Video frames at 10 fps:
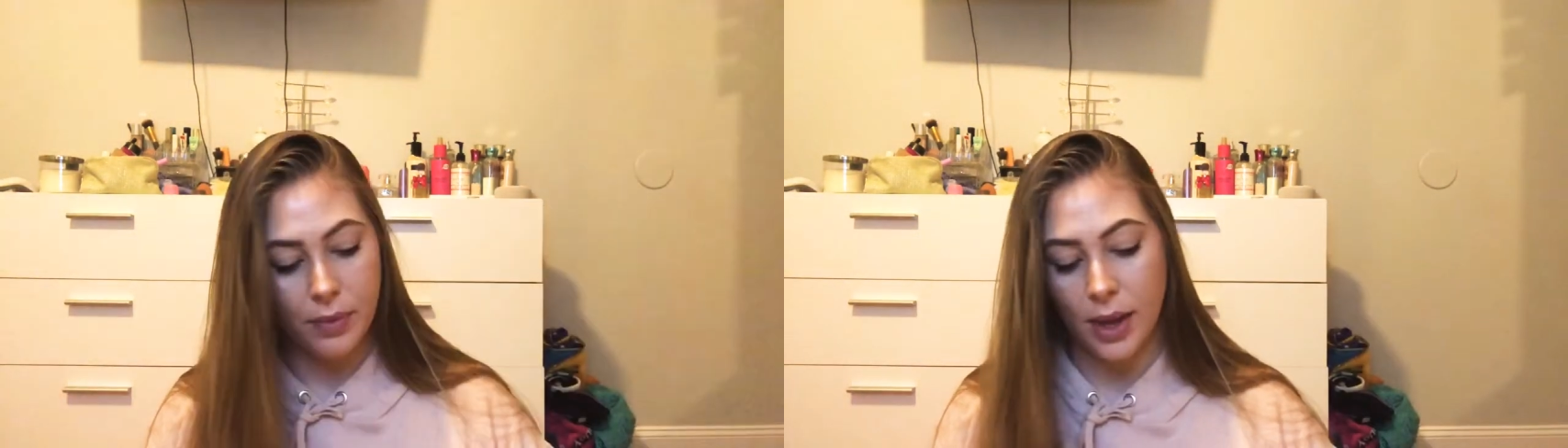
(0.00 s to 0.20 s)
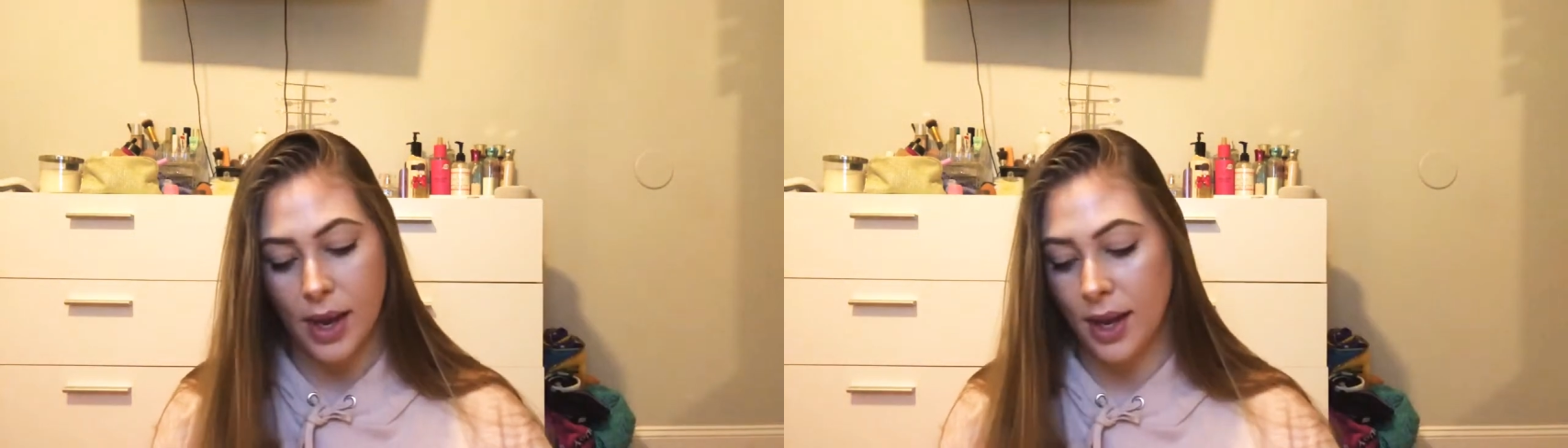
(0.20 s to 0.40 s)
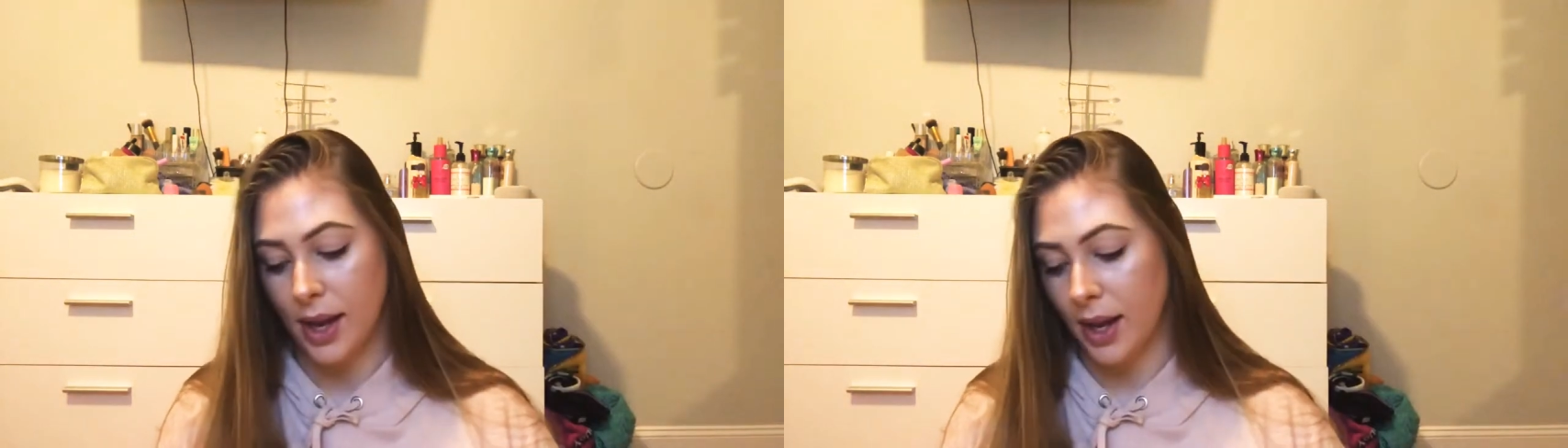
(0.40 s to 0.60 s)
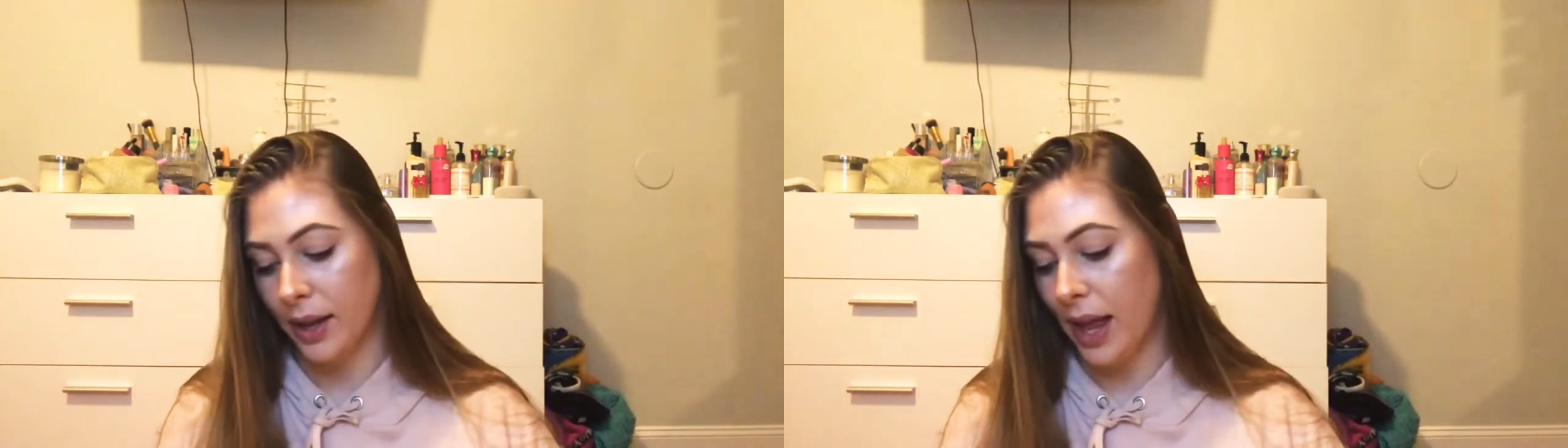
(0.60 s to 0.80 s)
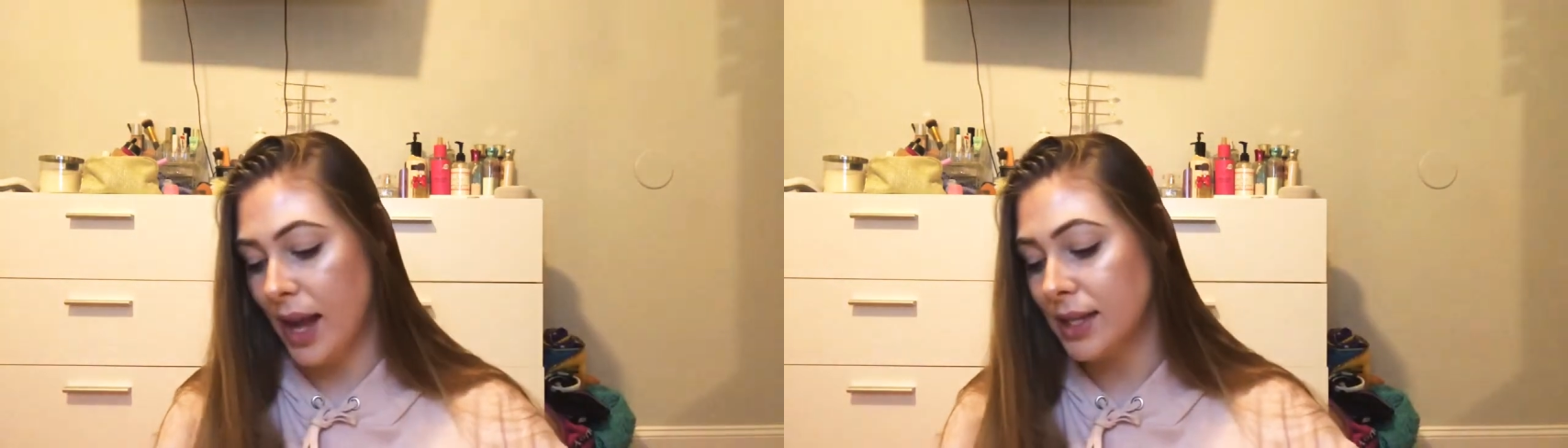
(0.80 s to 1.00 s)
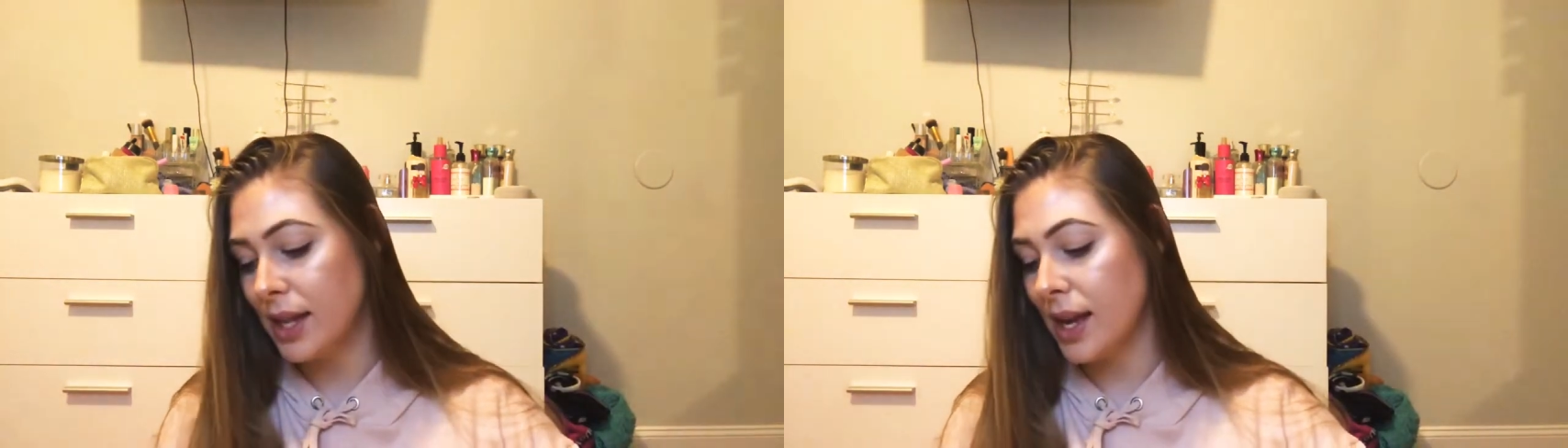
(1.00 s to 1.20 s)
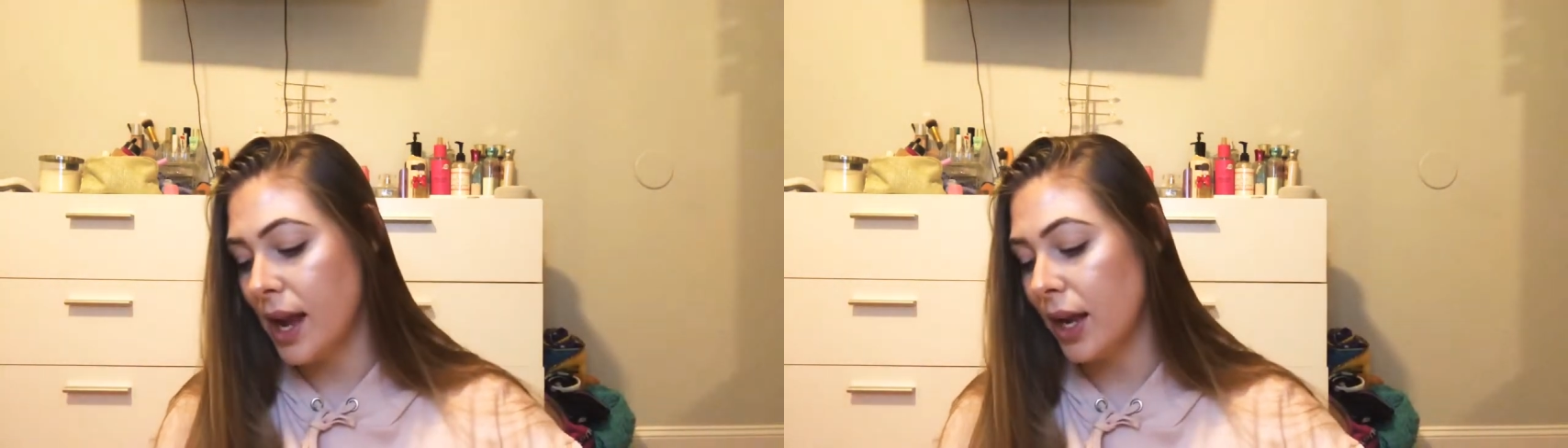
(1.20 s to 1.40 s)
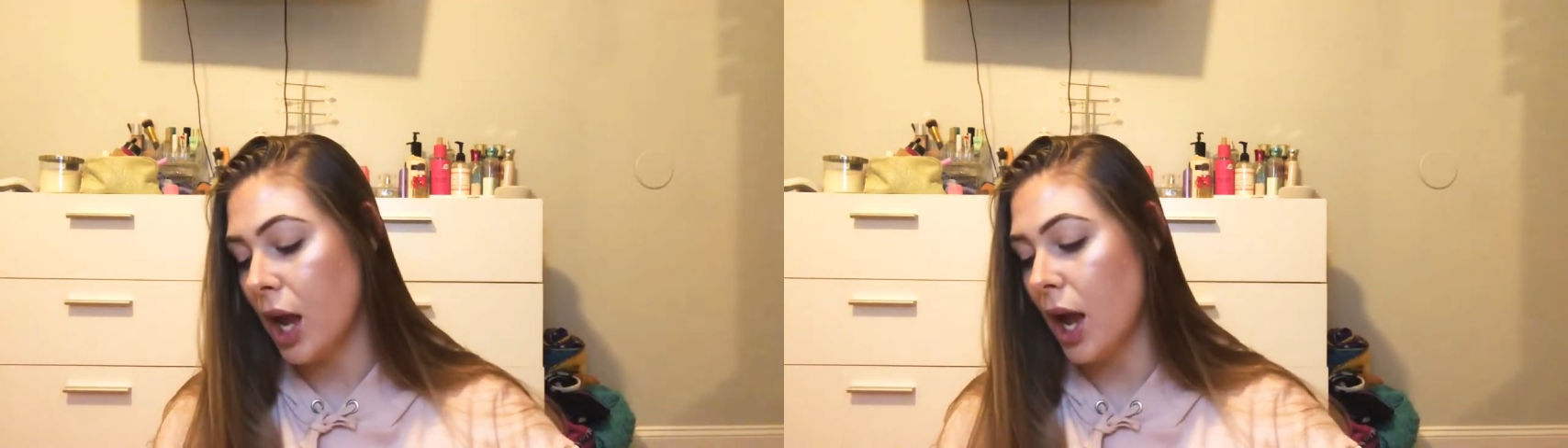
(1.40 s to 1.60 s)
And then last thing
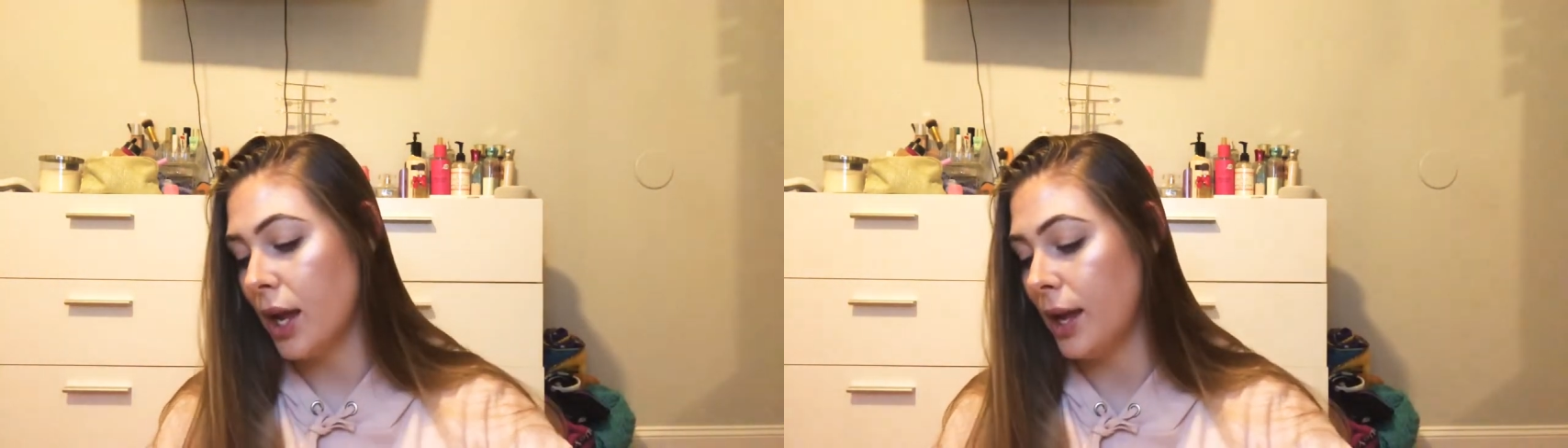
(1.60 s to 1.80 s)
I got